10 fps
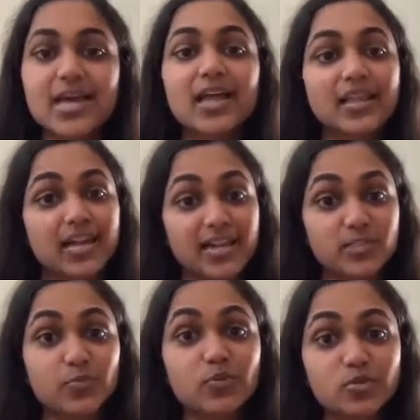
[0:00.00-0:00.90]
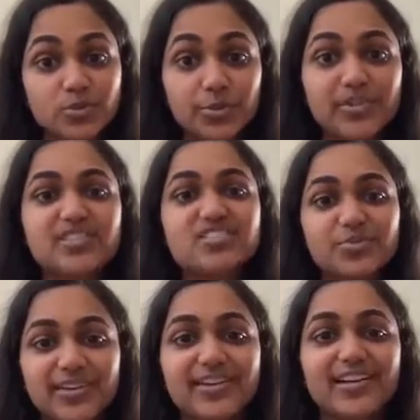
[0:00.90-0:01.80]
that expose students to
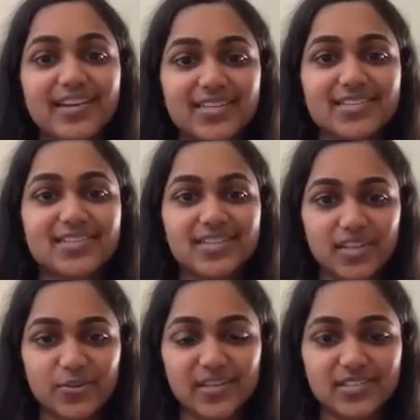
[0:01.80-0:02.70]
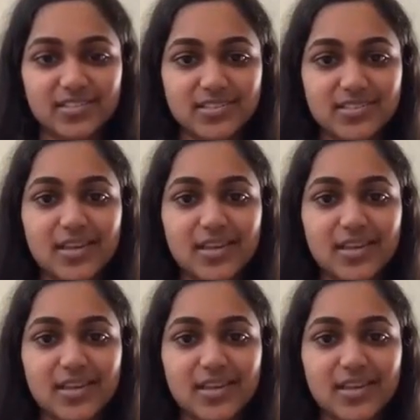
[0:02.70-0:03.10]
real industry situations.